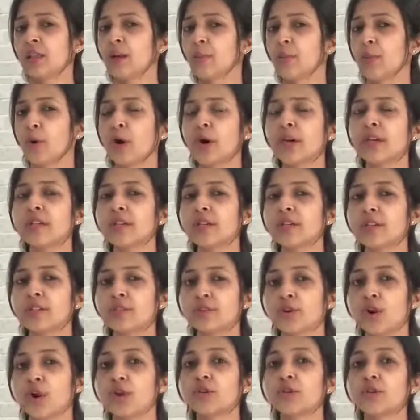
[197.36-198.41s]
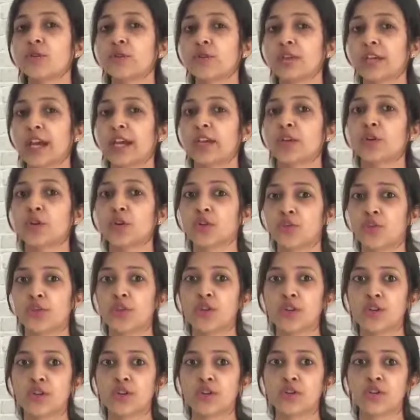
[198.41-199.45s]
The point is not to get your
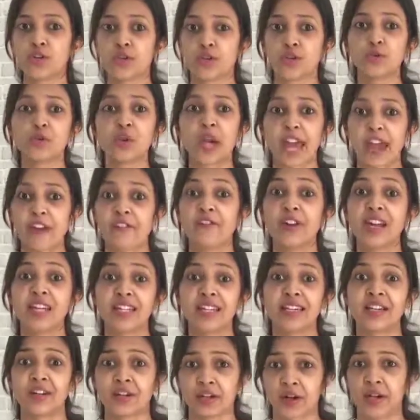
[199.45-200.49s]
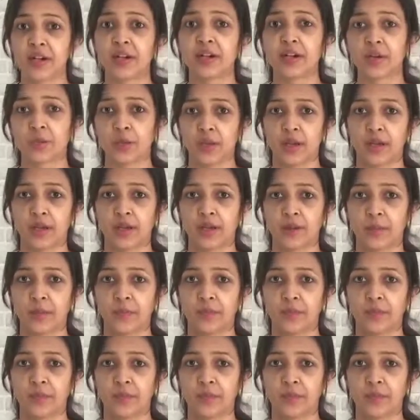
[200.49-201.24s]
children to do everything right away.